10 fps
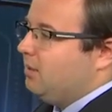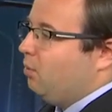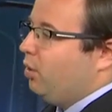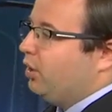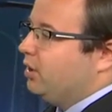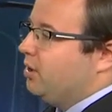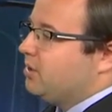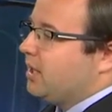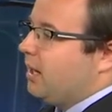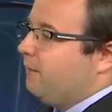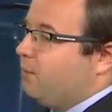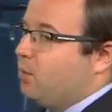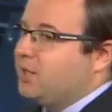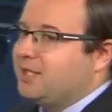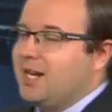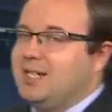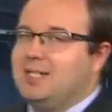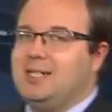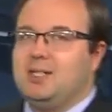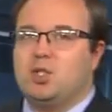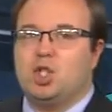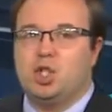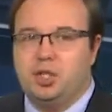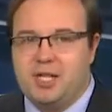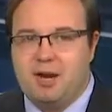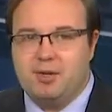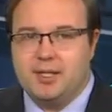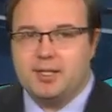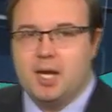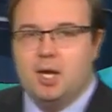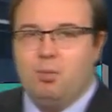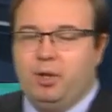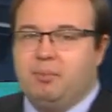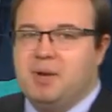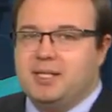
with low to high 40s and eastern counties with mid